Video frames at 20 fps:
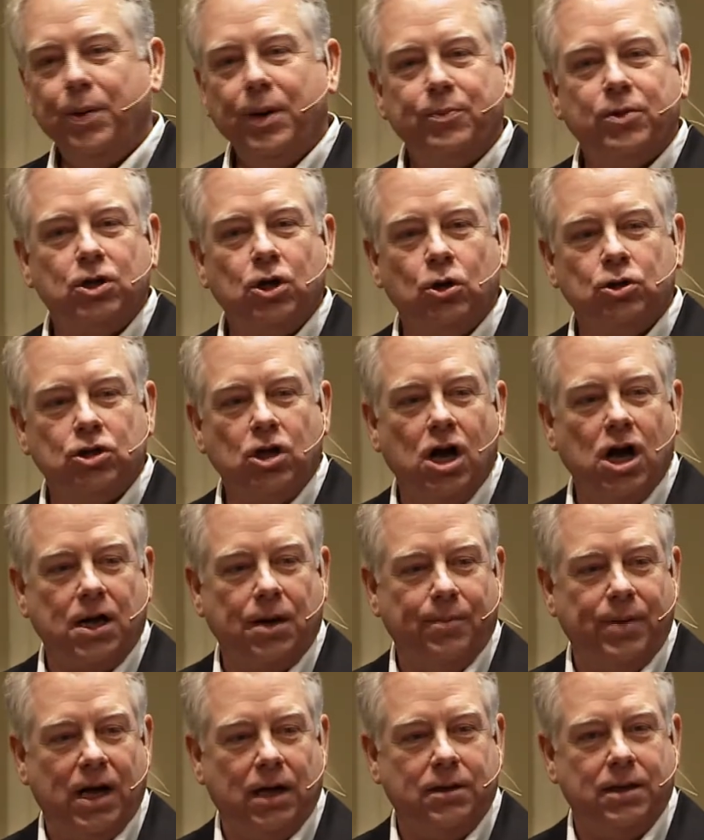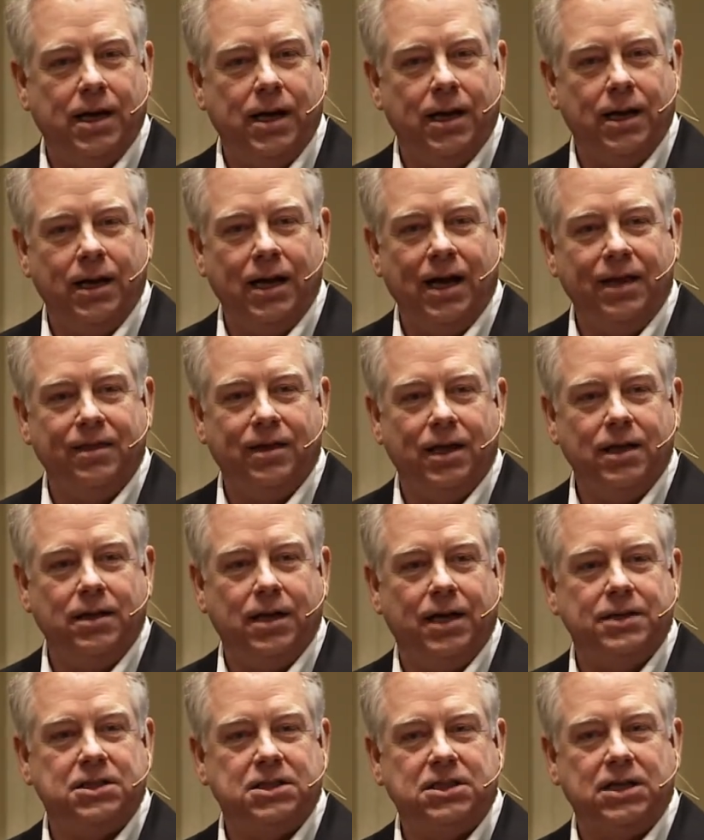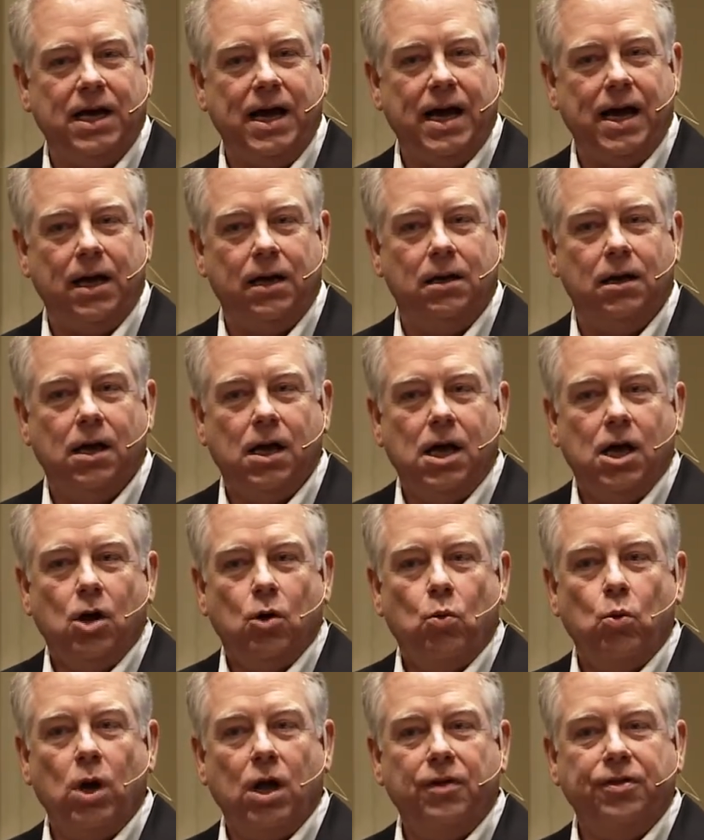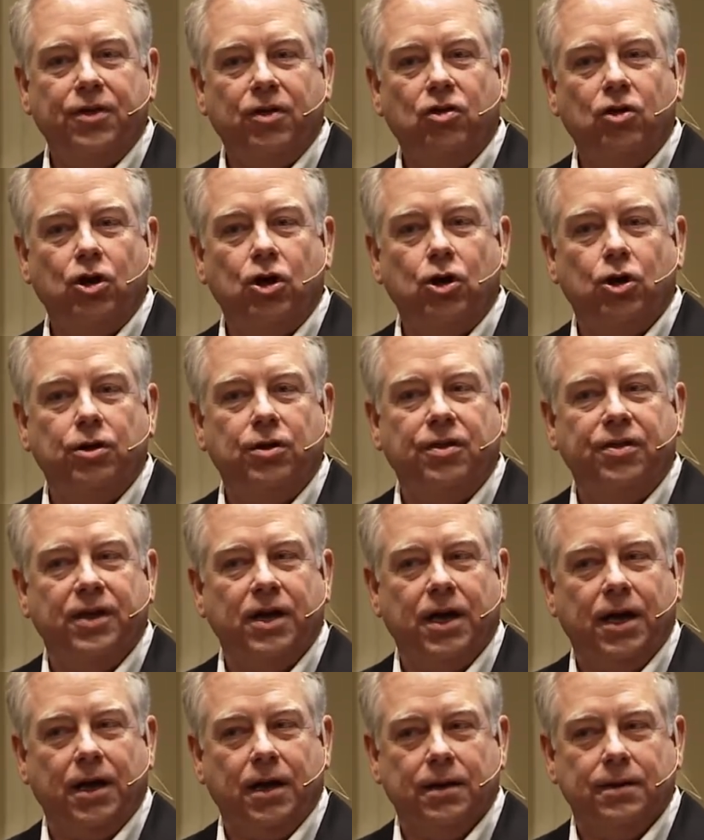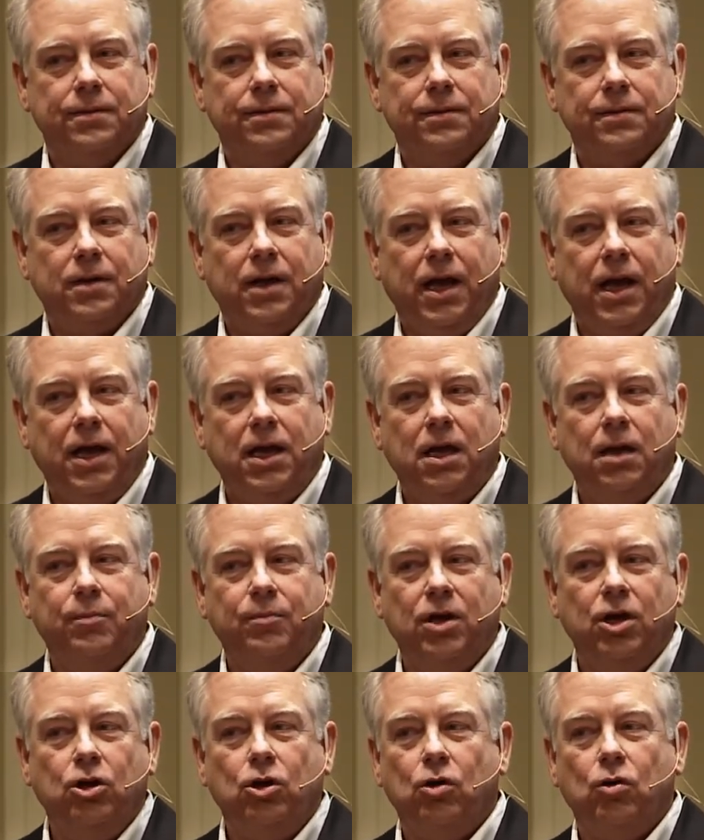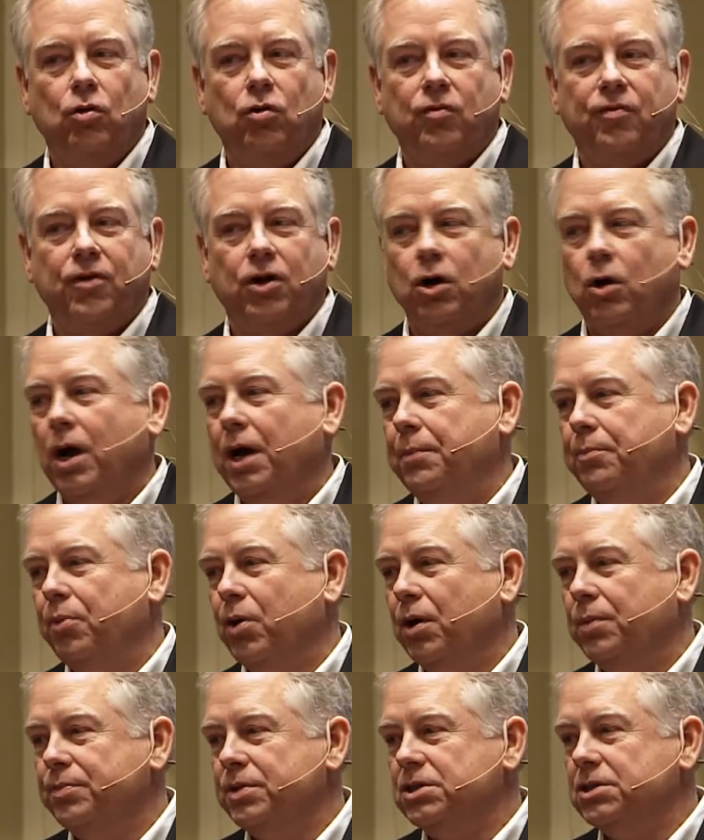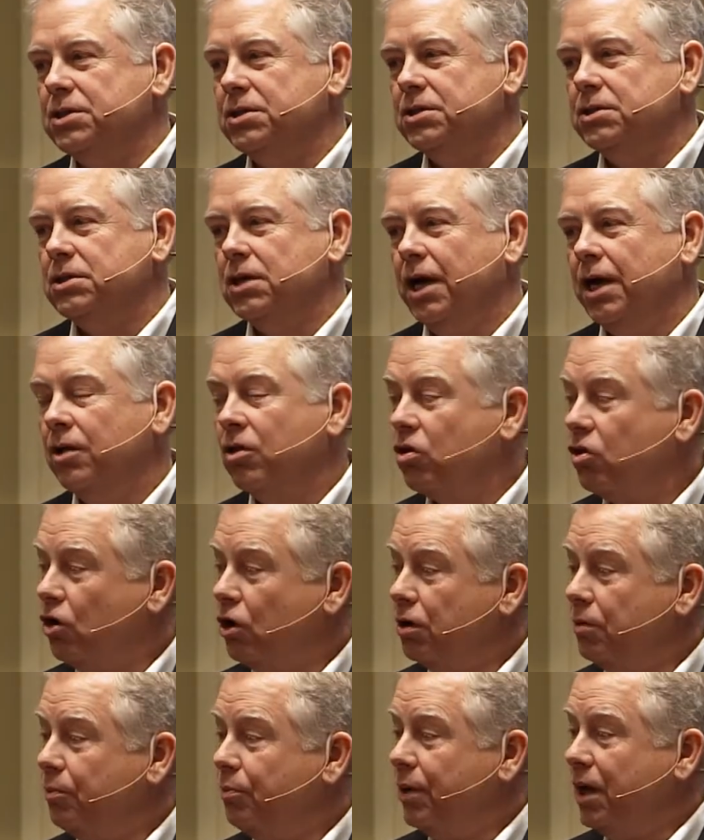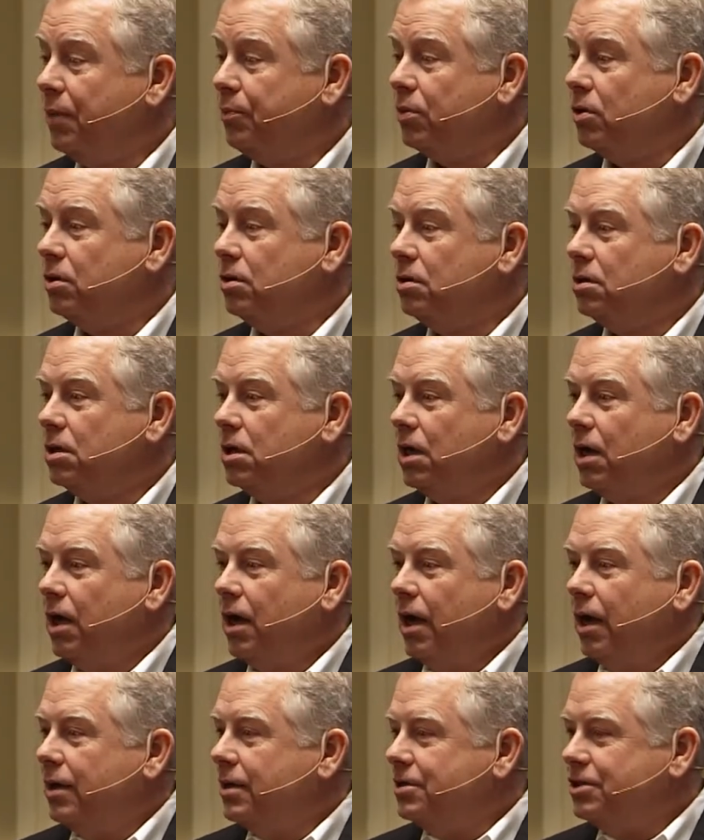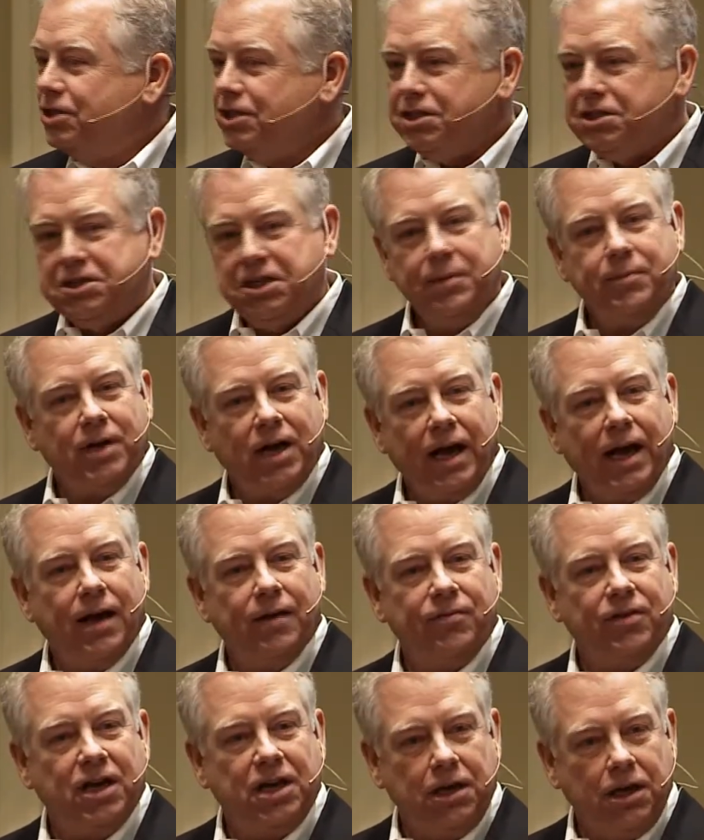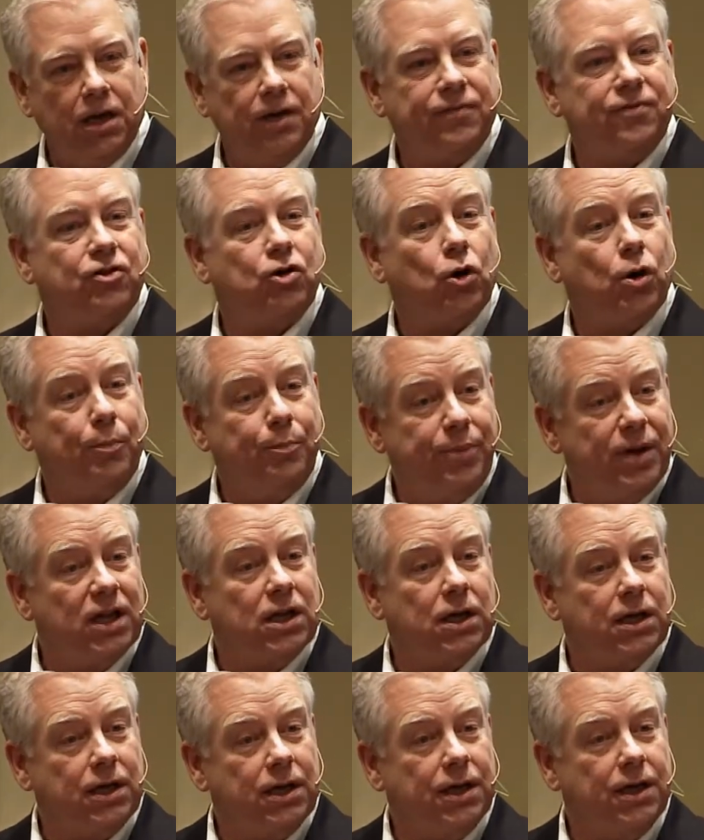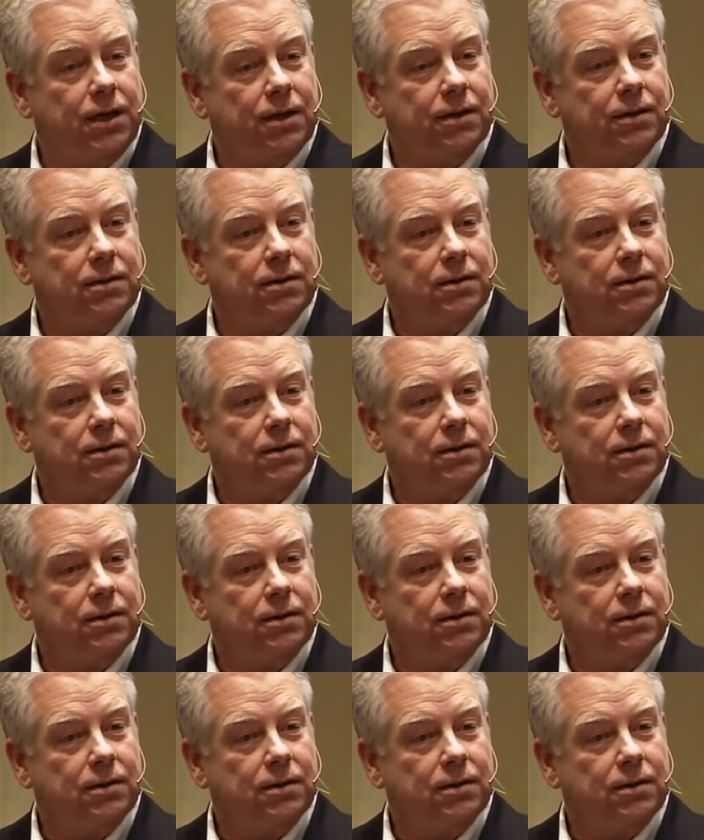people don't talk about that, and I think that's sad. Wealth is a good thing. It can be used for great purposes, and certain people just seem to have the gift or ability